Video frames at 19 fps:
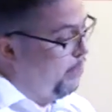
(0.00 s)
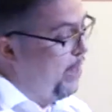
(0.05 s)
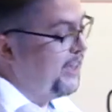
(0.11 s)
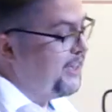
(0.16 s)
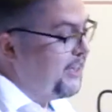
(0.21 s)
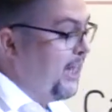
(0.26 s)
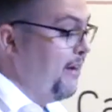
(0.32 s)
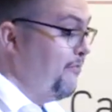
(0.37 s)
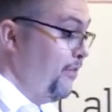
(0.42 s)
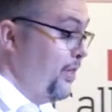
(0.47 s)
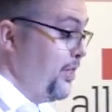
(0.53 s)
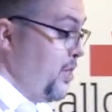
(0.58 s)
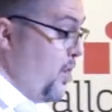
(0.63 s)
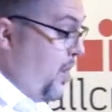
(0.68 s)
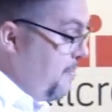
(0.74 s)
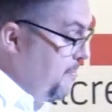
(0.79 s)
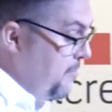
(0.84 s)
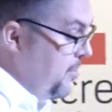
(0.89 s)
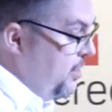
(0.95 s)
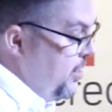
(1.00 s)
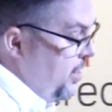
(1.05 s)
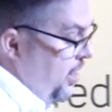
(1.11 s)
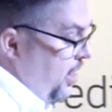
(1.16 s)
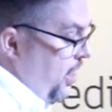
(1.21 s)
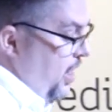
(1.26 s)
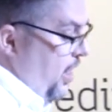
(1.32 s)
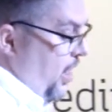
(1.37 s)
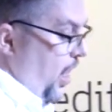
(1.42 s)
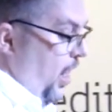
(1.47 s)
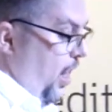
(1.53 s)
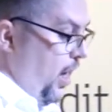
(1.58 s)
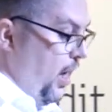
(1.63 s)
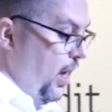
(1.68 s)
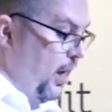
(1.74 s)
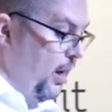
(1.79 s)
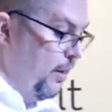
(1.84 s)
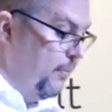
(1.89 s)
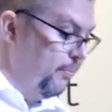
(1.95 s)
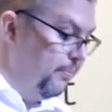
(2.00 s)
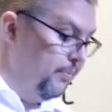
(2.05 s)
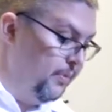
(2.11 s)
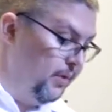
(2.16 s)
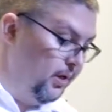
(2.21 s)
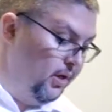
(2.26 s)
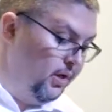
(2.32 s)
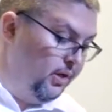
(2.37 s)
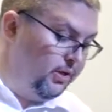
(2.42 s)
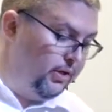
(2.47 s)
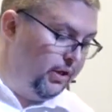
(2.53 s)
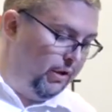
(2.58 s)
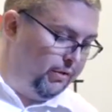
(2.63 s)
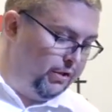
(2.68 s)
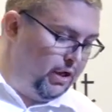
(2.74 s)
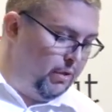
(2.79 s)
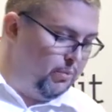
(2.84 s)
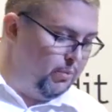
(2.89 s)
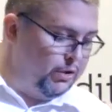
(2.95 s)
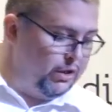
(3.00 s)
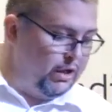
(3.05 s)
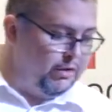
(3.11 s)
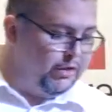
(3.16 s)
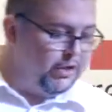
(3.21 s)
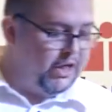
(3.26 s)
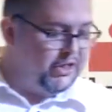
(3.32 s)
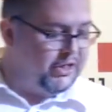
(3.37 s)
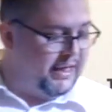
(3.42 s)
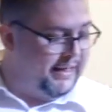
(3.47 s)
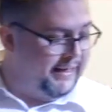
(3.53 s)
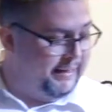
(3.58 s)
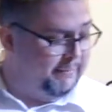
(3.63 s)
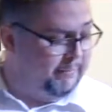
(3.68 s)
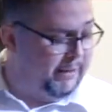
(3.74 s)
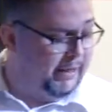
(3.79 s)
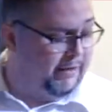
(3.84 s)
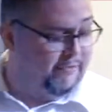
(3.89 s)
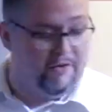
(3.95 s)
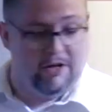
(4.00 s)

write every time. Um, you know, you don't want to go and change that leap year